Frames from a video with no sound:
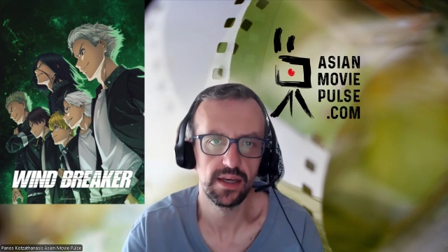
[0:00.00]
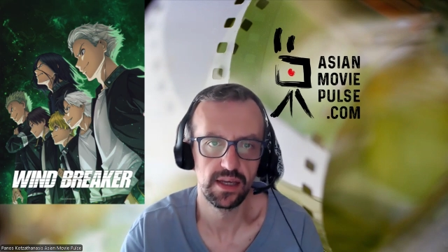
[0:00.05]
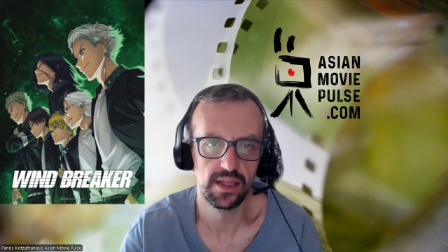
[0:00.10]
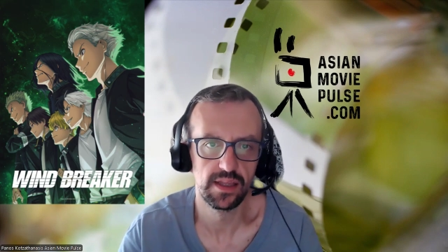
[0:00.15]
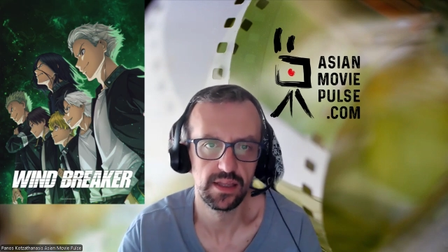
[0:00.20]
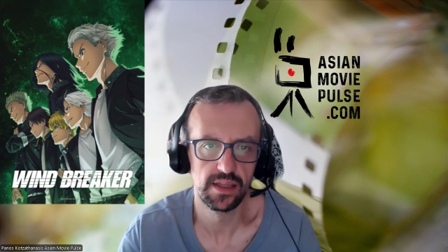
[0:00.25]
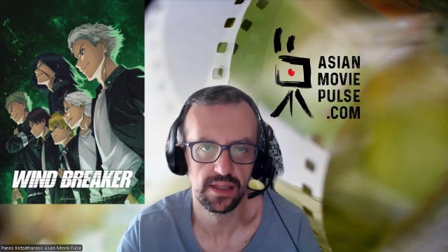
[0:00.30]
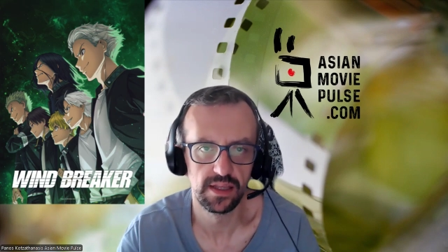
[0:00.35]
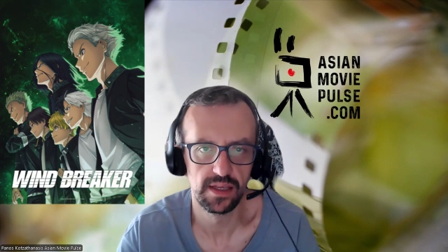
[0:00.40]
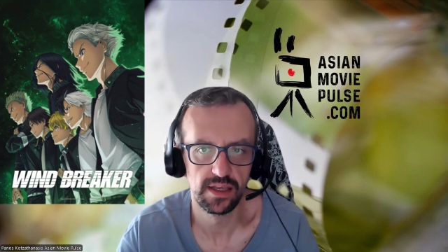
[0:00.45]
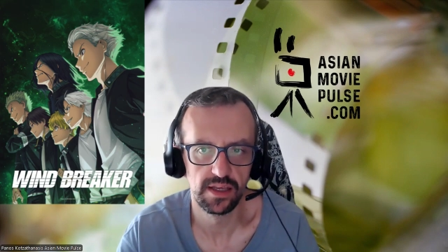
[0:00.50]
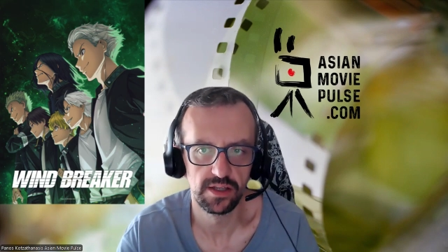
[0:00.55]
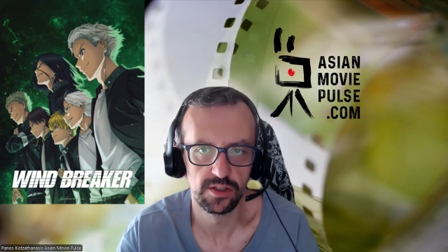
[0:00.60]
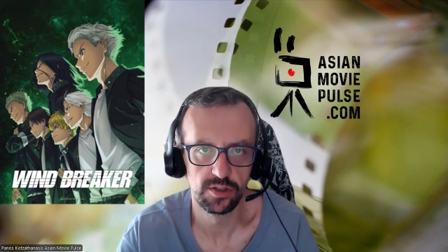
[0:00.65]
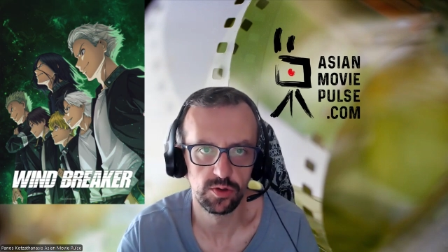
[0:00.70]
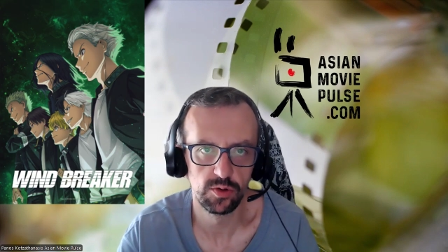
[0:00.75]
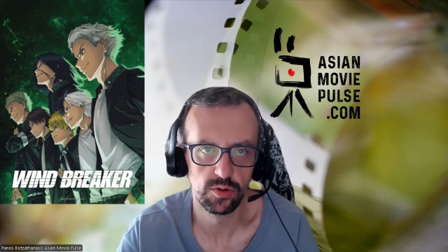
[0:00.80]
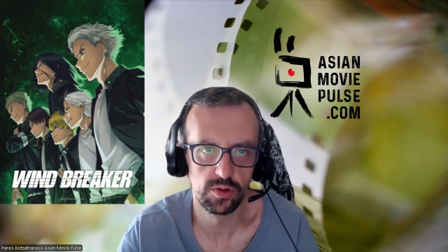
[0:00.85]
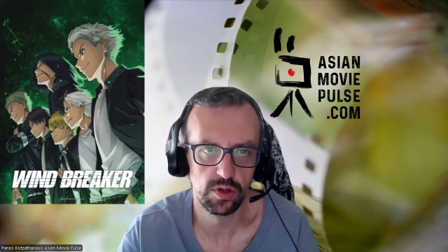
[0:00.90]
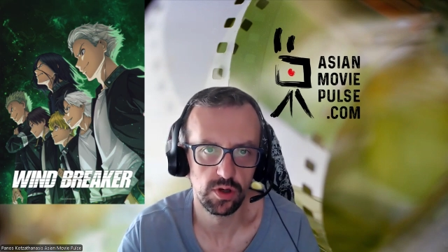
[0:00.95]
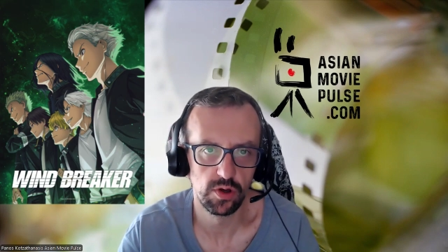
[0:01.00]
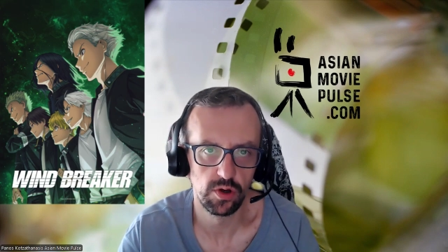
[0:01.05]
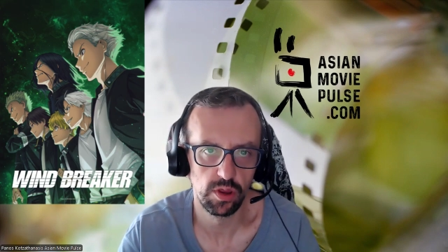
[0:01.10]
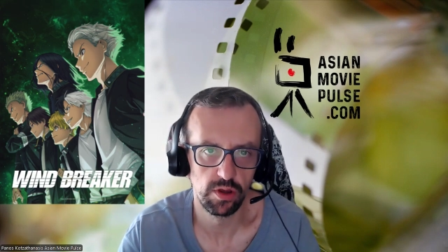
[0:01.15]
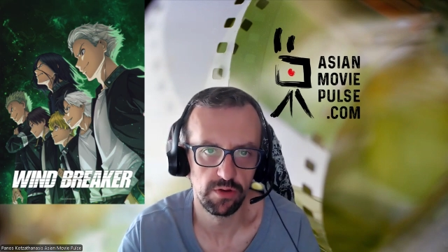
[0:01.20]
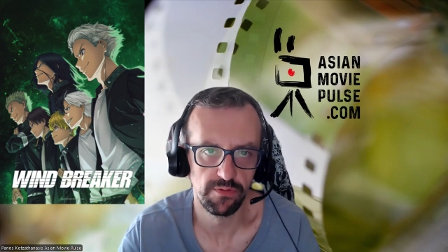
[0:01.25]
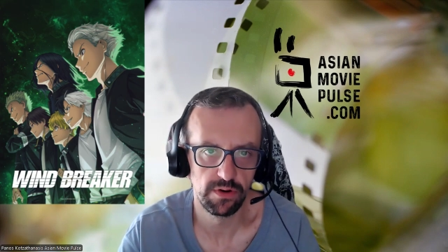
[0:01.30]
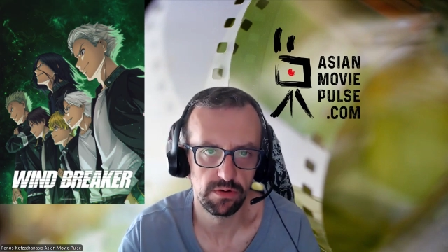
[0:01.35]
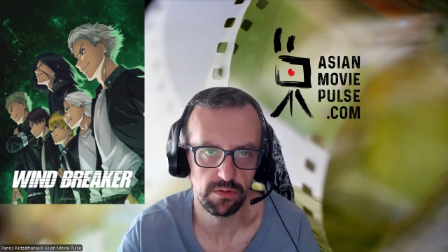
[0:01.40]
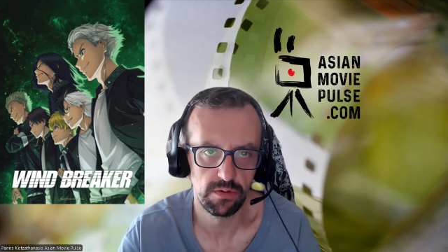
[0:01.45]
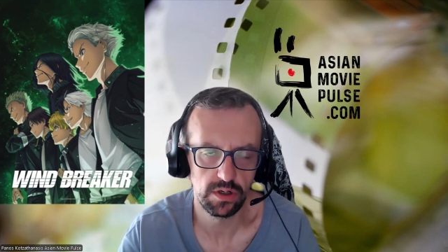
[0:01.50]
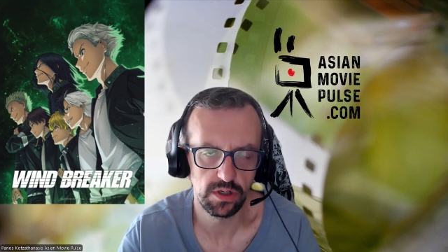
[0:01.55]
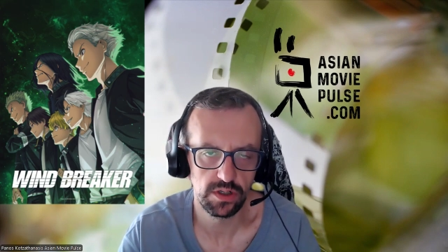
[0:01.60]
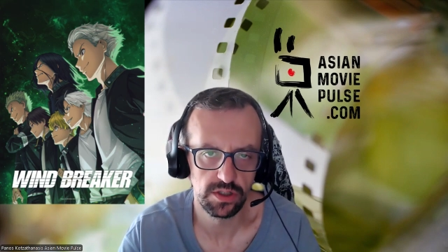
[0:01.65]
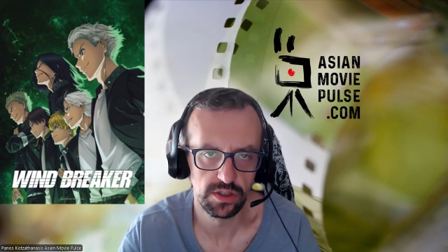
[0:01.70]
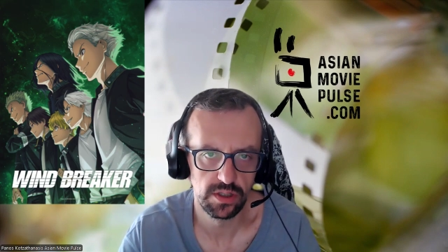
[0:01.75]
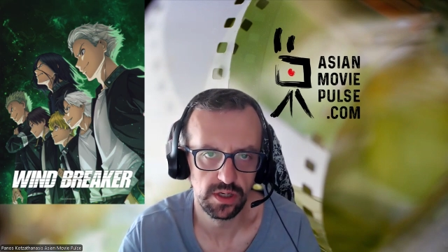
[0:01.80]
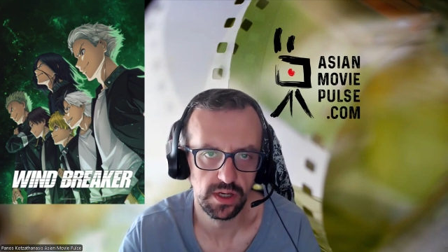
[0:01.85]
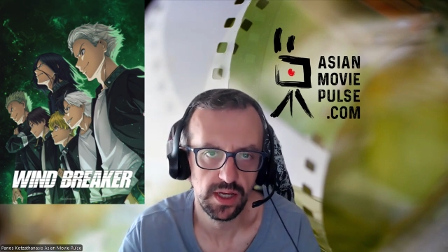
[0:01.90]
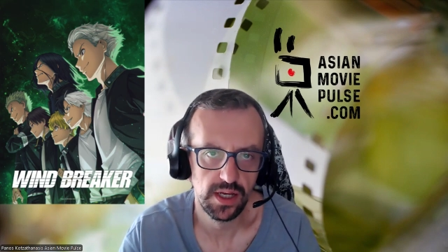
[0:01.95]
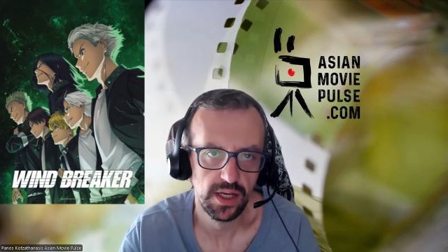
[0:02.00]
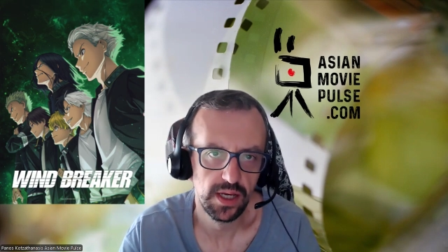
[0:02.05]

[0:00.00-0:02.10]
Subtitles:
and studio Clover Works,